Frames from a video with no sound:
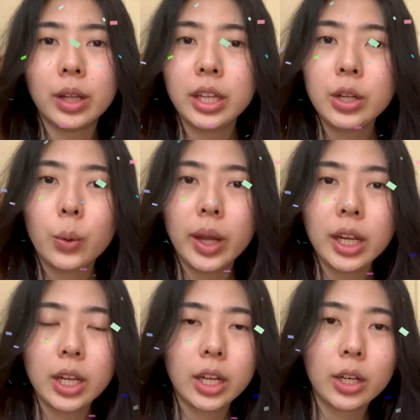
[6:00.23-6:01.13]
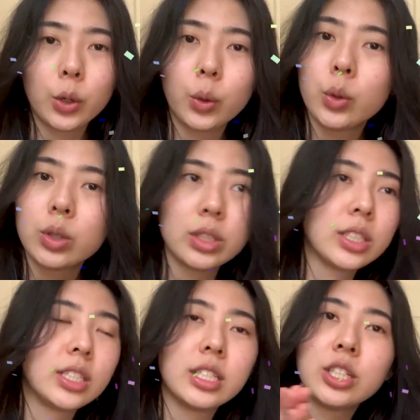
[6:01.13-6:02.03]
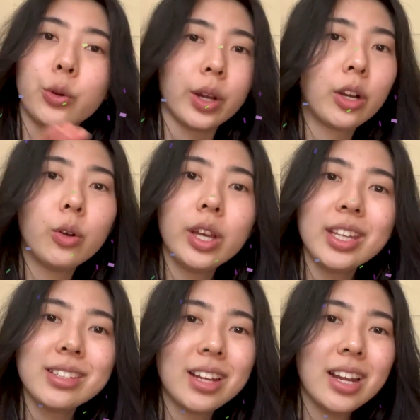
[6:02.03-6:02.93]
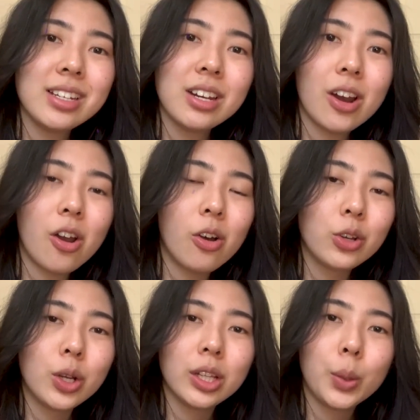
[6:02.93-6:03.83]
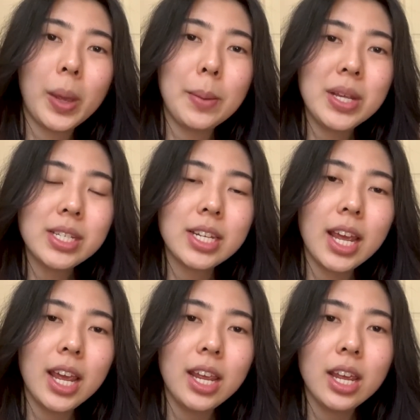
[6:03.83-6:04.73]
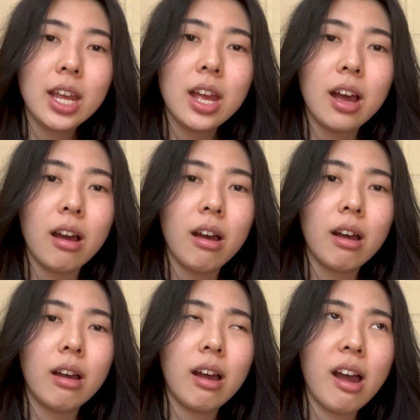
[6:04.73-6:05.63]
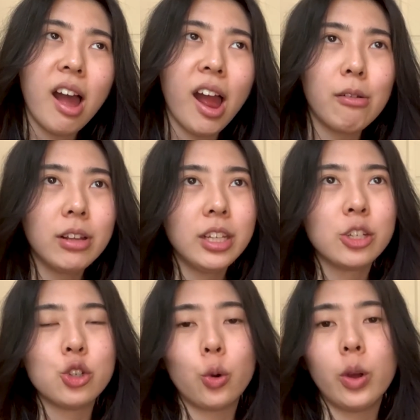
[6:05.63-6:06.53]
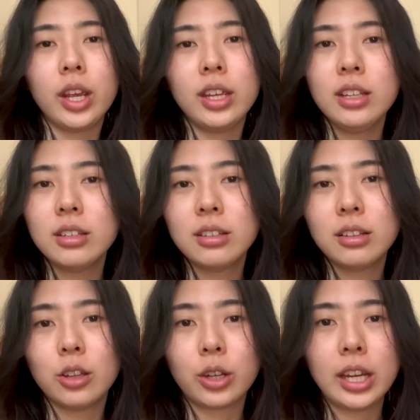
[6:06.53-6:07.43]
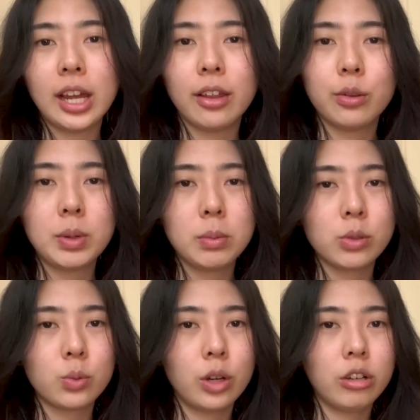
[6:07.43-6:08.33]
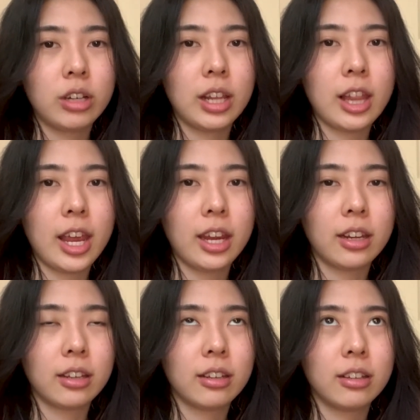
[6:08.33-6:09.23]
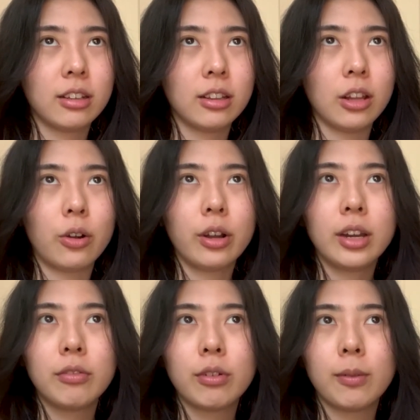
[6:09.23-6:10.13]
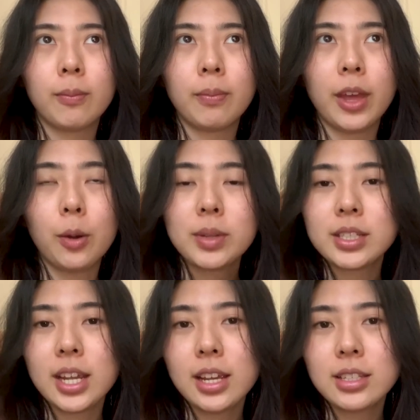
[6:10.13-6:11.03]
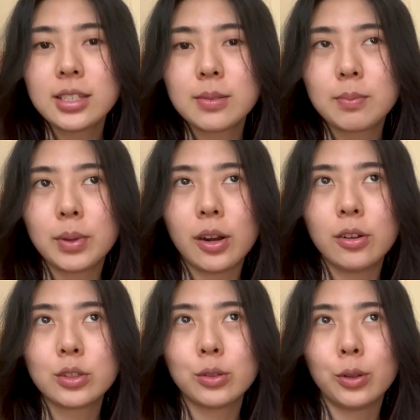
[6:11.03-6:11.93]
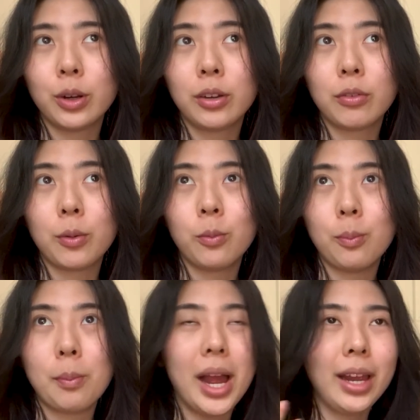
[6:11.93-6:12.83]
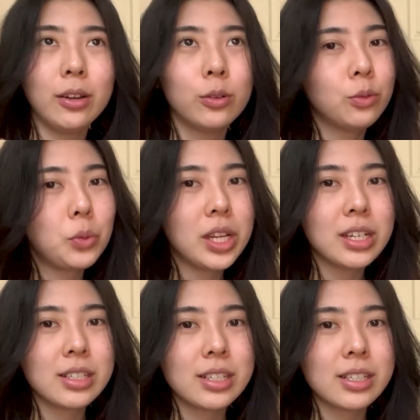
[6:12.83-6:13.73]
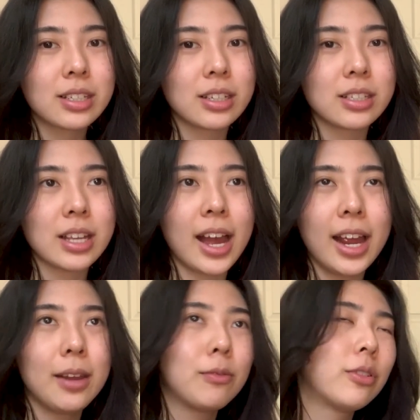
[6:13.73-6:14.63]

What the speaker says: quick critical hits that I did on all your little babies today. I really enjoy looking at other people's work and like learning from their mistakes, but also learning from my own weaknesses, because I for